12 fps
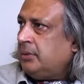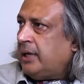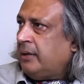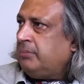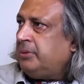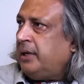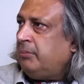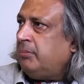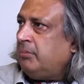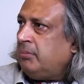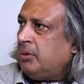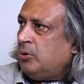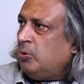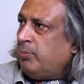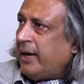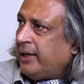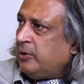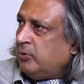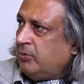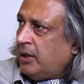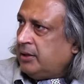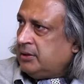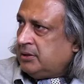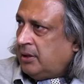help them go back to
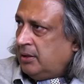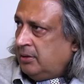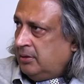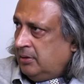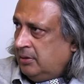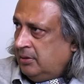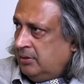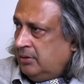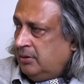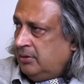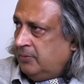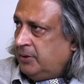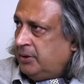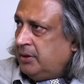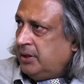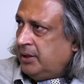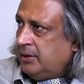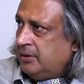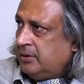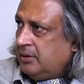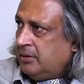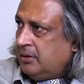Afghanistan with the